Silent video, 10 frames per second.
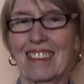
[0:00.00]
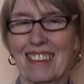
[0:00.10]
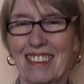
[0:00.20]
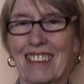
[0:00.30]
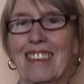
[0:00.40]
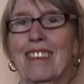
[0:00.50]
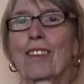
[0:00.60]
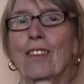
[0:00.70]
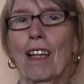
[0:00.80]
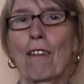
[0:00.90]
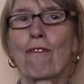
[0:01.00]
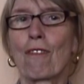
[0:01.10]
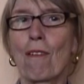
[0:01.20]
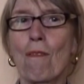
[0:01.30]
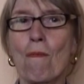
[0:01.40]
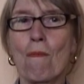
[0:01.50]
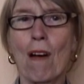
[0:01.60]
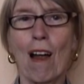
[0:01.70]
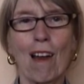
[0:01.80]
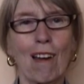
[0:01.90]
Yes. To have
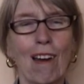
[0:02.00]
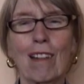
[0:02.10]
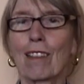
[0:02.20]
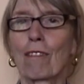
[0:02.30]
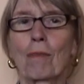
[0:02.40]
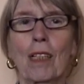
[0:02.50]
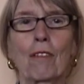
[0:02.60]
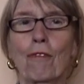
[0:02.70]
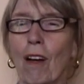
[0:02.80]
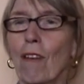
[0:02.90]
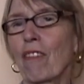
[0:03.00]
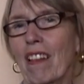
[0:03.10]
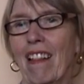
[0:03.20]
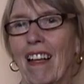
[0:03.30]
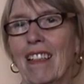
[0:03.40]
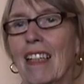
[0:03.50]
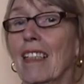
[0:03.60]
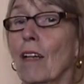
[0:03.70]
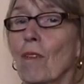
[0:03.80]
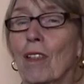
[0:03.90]
a lot of money for everything that
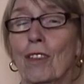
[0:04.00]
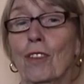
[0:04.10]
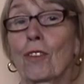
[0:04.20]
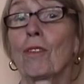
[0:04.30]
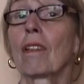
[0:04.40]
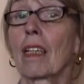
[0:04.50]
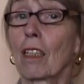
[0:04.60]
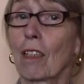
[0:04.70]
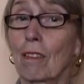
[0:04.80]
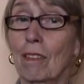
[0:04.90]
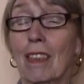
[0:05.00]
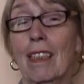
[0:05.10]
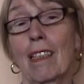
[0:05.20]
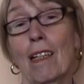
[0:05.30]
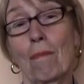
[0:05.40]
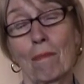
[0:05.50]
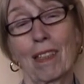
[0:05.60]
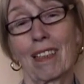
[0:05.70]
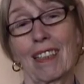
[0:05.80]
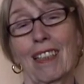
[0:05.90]
I want to do, including
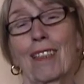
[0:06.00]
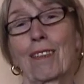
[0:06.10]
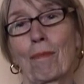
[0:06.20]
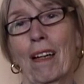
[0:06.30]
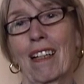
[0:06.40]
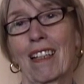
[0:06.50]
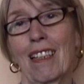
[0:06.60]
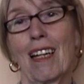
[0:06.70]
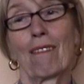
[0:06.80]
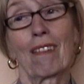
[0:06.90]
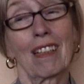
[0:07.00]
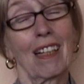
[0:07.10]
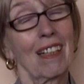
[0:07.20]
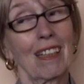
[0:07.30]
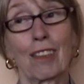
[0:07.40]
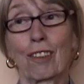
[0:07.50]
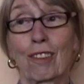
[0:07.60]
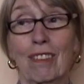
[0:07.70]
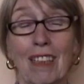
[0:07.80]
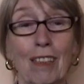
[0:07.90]
money in the bank. But I can
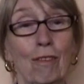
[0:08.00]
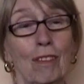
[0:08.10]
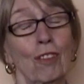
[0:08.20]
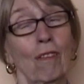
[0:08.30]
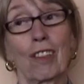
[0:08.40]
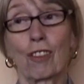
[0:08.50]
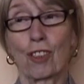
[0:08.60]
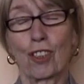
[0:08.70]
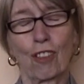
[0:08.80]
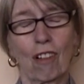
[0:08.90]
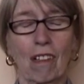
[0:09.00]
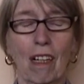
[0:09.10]
tell you that was quite a shock.